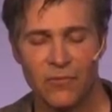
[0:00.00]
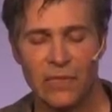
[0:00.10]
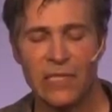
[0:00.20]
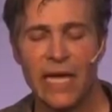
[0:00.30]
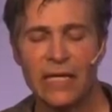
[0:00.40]

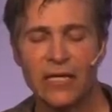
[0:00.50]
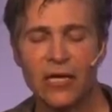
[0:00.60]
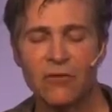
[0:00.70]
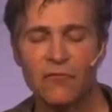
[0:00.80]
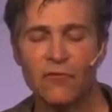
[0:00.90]
We let it
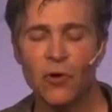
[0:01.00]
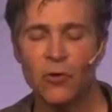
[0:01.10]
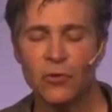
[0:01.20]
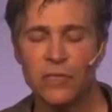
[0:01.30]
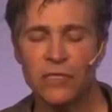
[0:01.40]

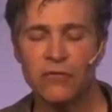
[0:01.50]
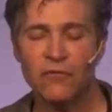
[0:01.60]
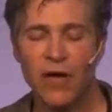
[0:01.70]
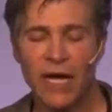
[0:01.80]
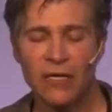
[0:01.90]
unfold in
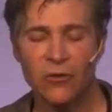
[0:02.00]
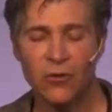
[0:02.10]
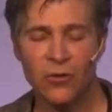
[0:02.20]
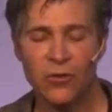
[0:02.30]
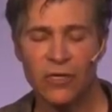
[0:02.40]
divine
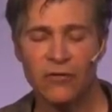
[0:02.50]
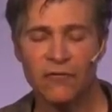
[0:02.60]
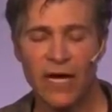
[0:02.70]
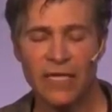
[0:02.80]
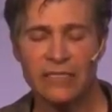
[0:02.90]
order and
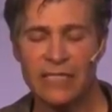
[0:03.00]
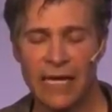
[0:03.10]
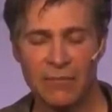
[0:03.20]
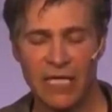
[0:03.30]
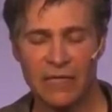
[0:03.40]
divine
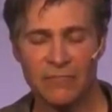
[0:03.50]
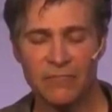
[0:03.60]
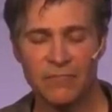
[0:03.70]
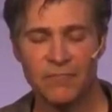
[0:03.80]
timing.